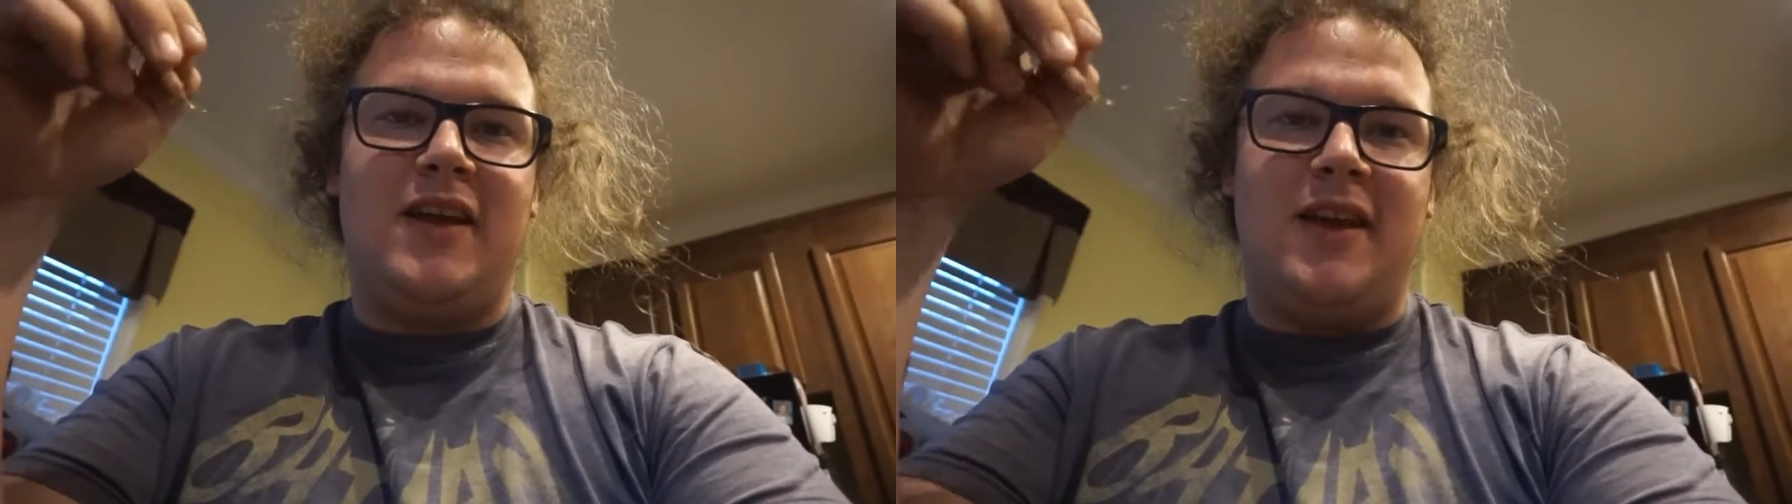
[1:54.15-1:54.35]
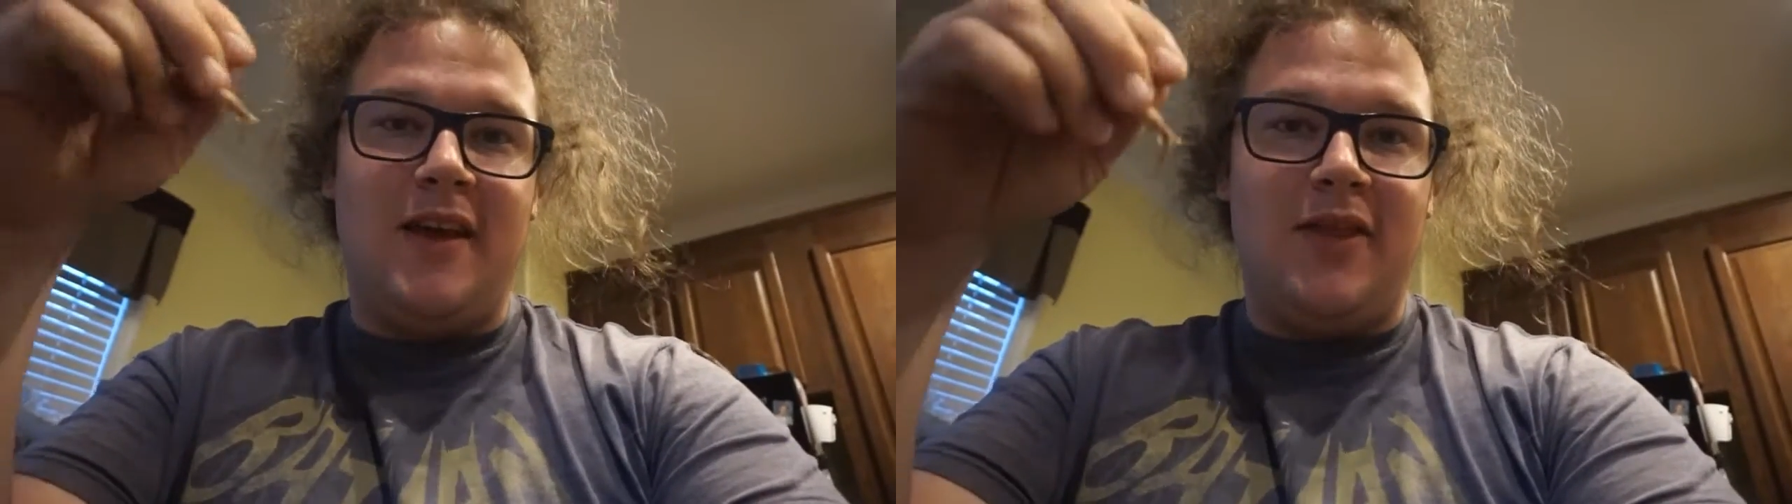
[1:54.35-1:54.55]

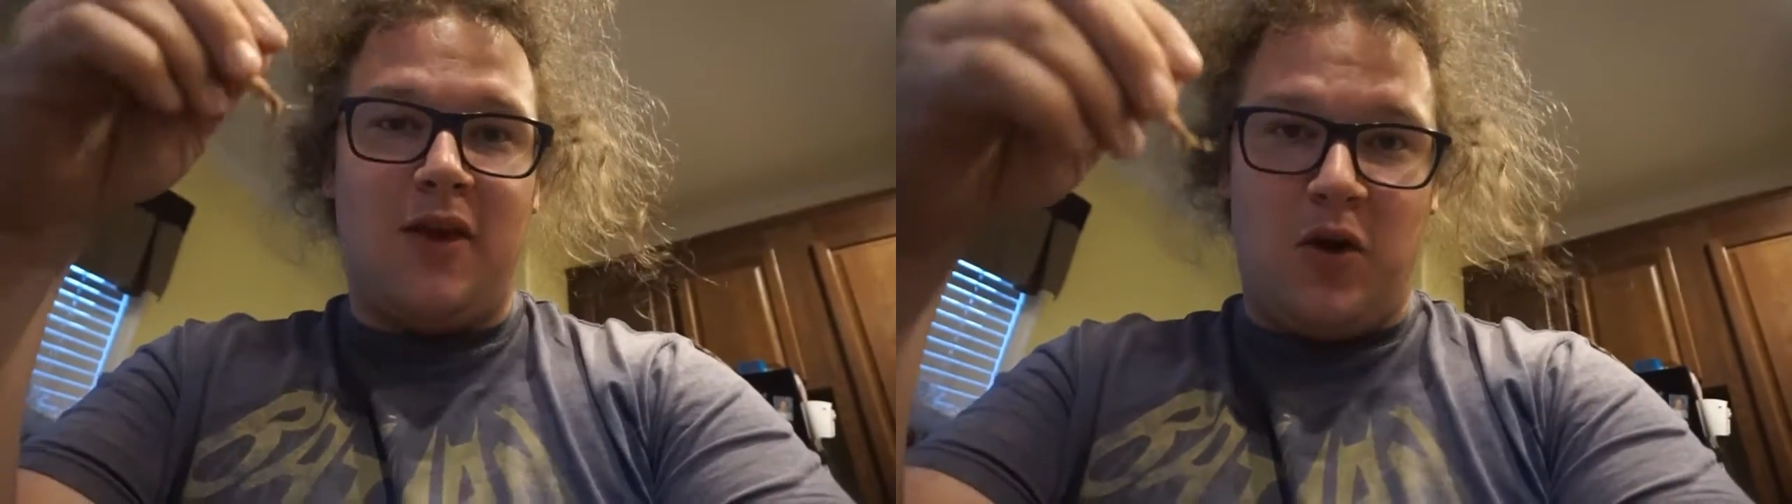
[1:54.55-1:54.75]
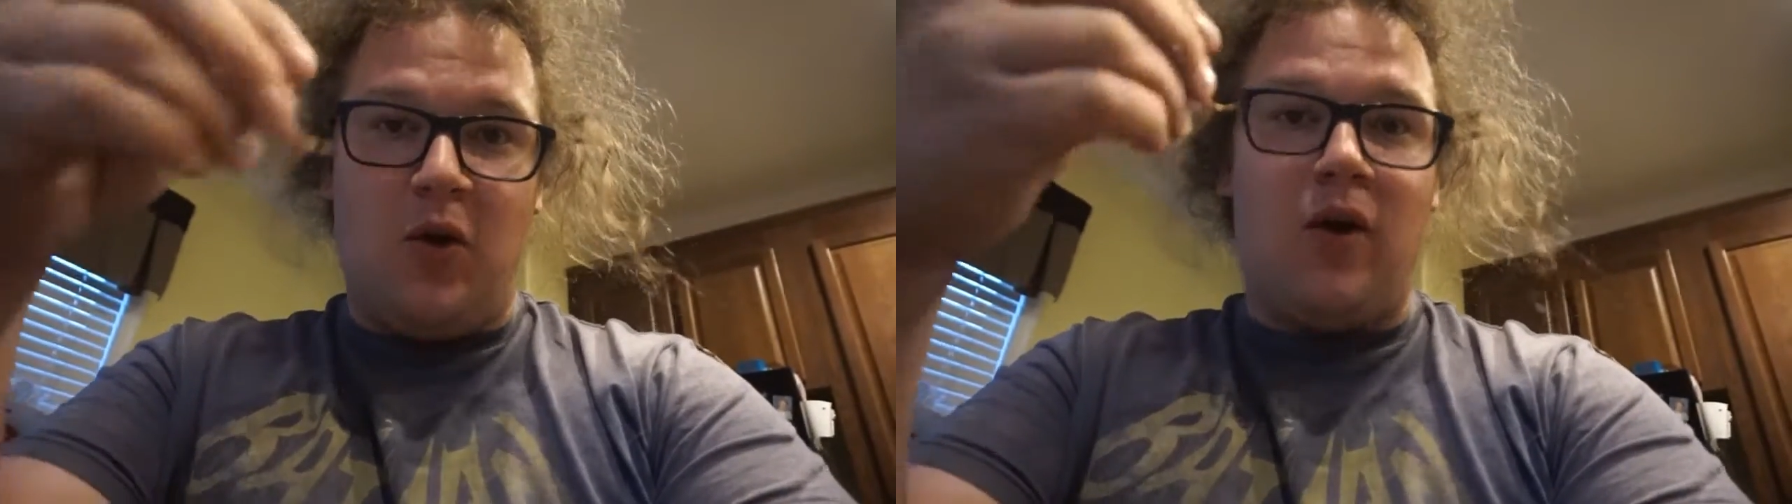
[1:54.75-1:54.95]
in the
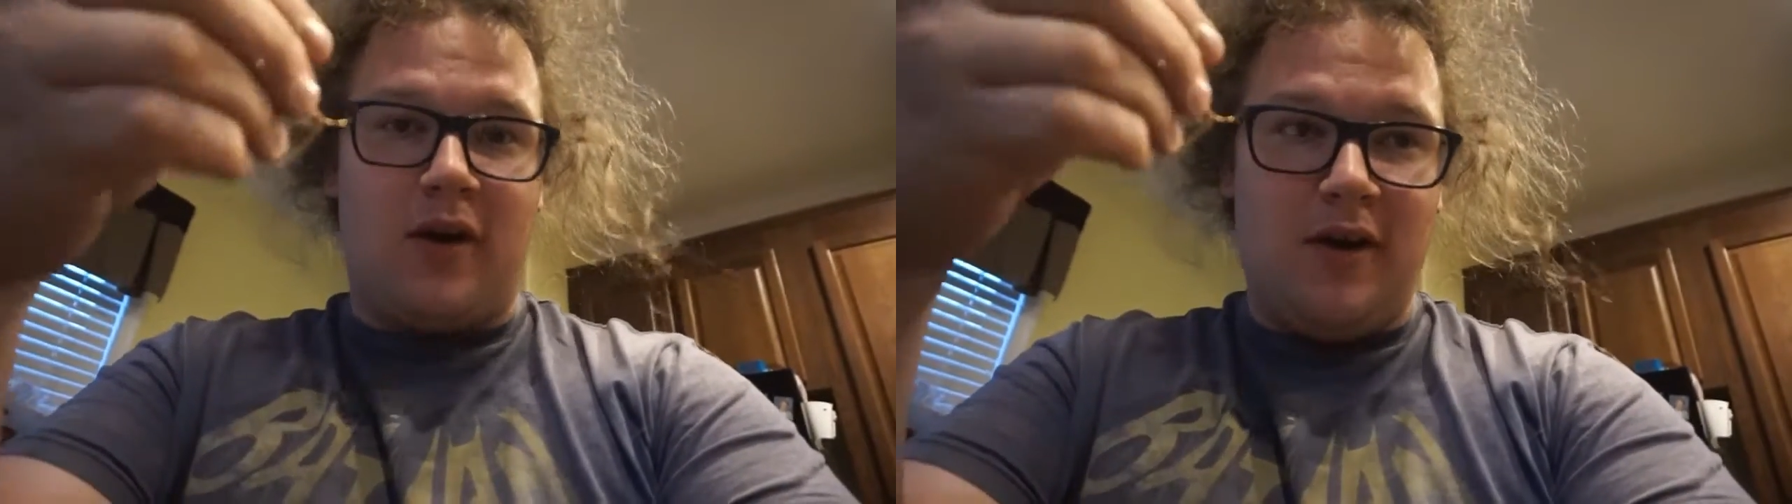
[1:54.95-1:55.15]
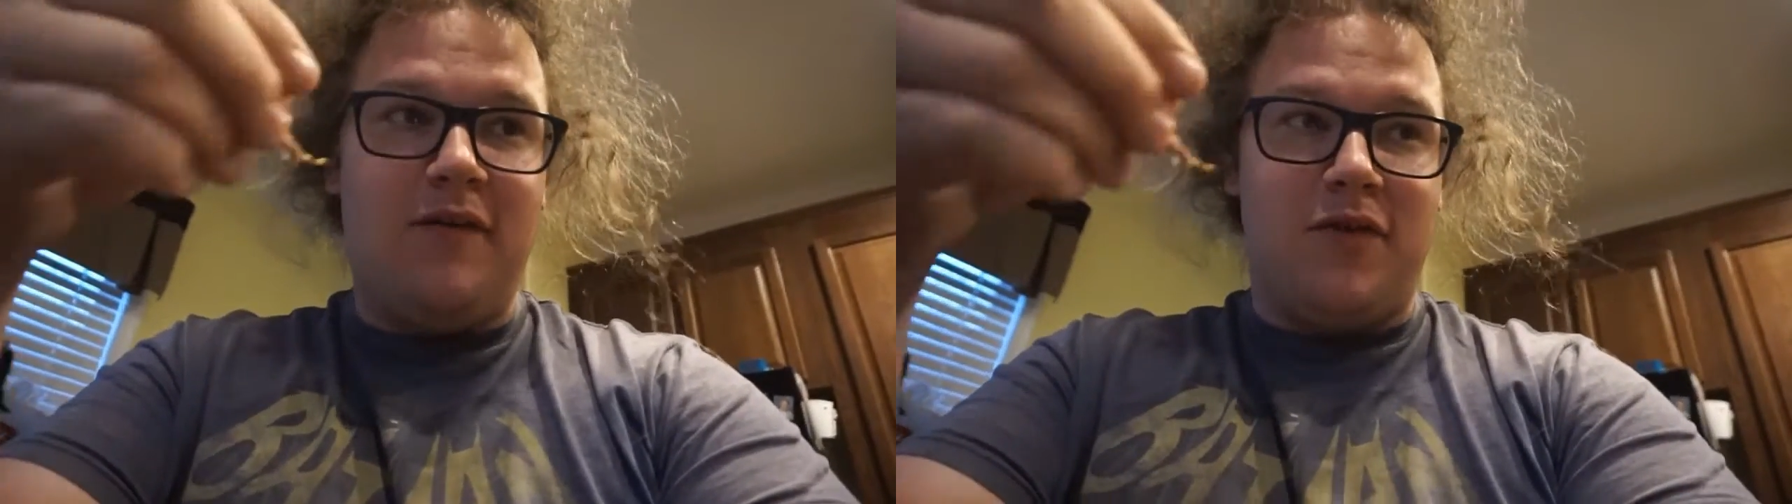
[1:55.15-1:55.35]
cork
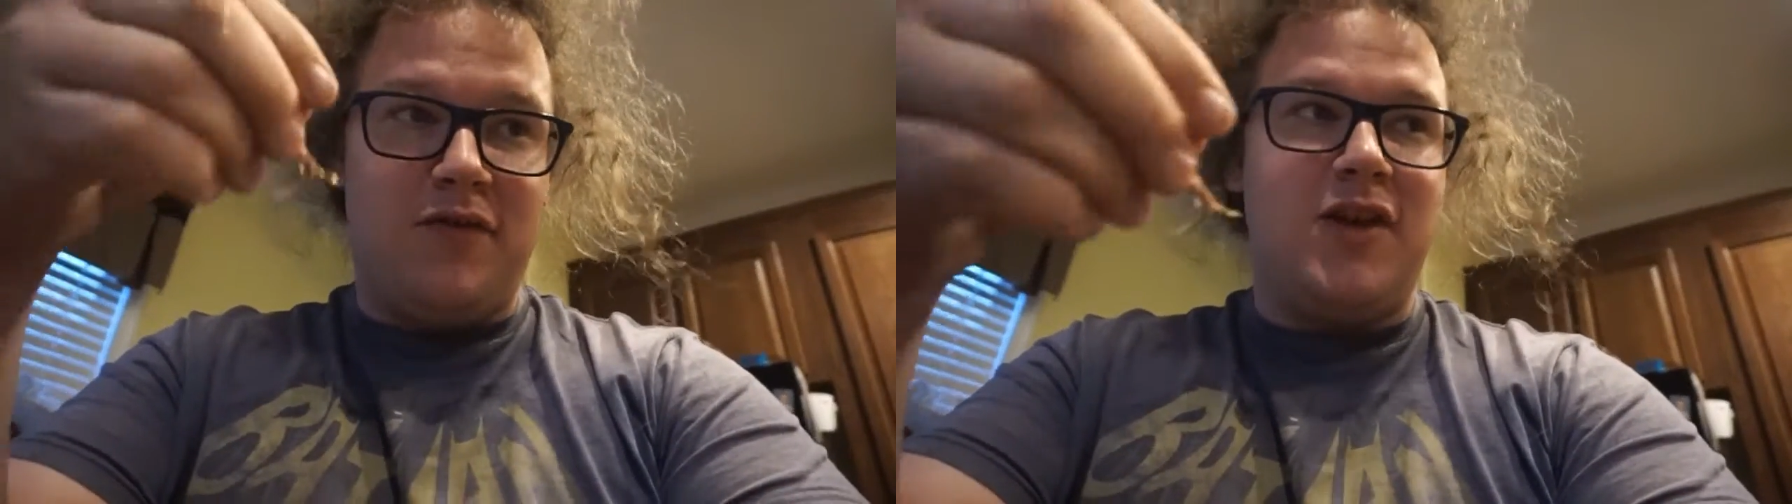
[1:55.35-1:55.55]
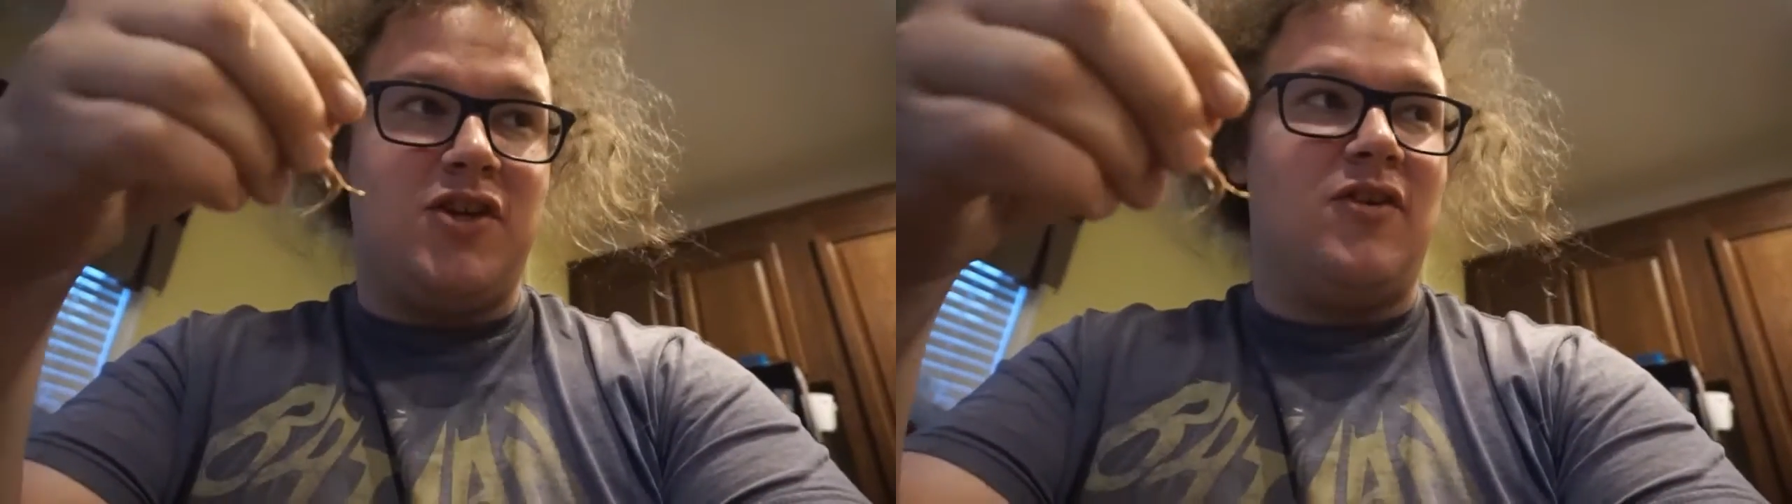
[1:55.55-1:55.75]
of the
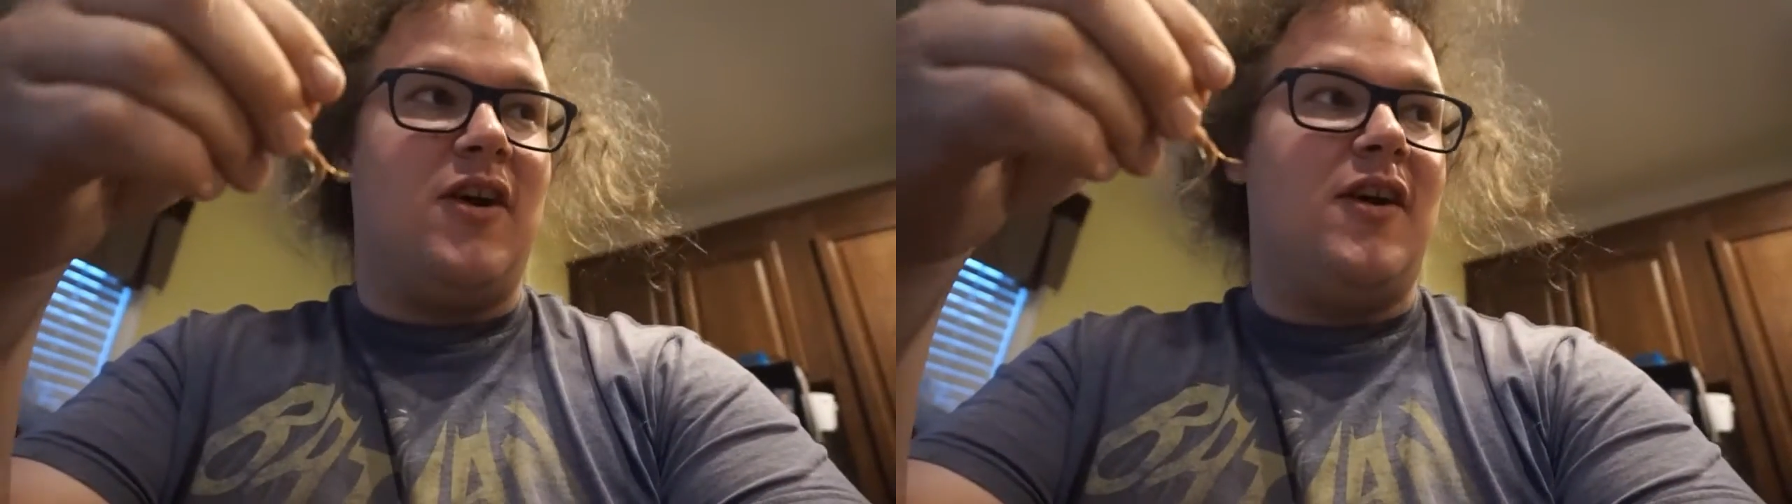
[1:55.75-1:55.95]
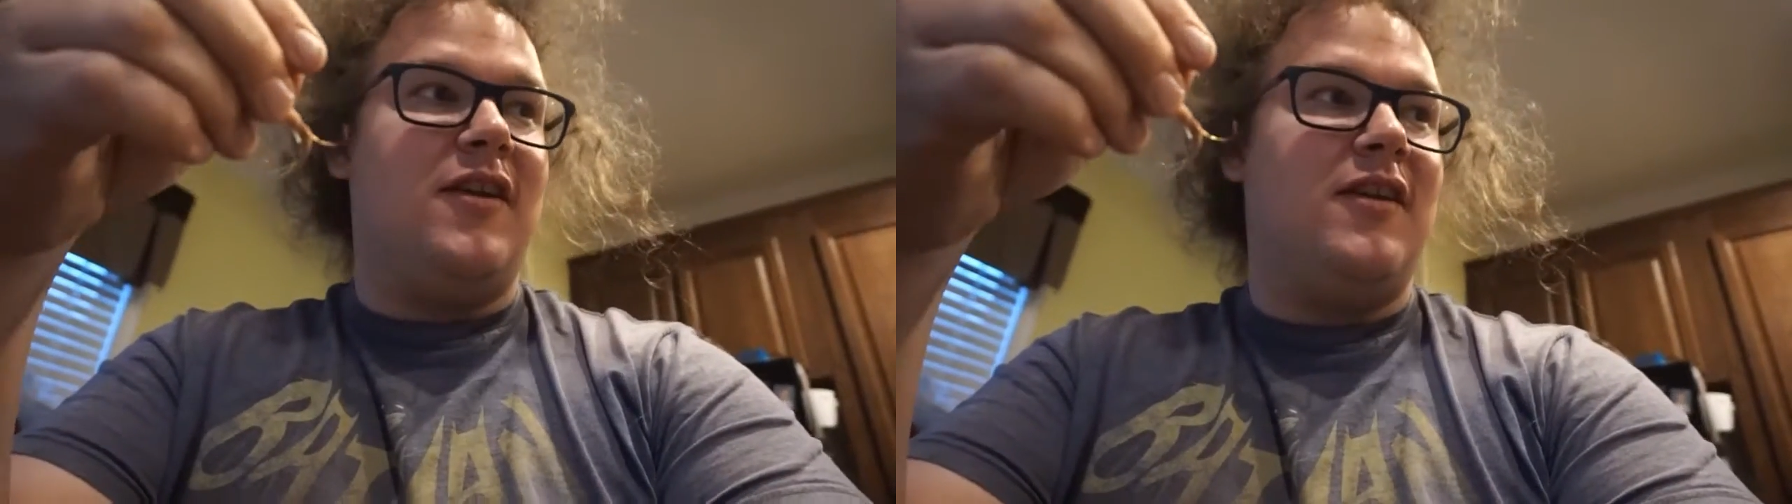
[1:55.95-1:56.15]
fishing
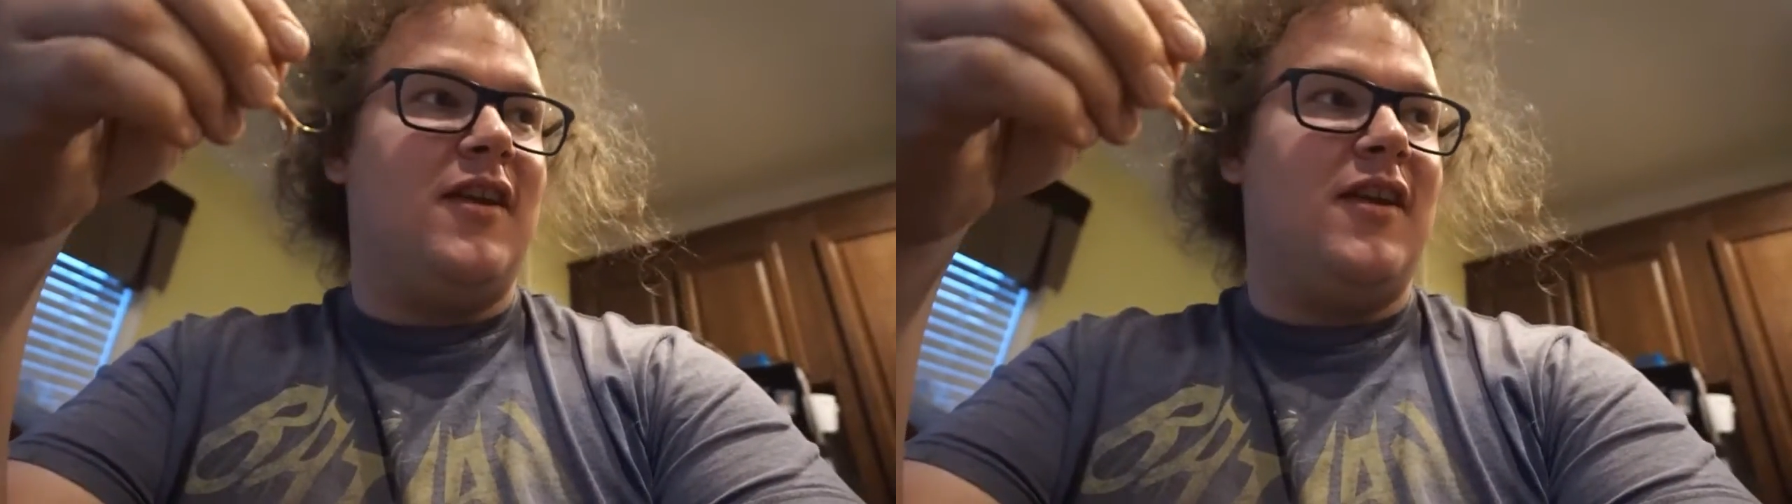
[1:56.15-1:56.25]
rod,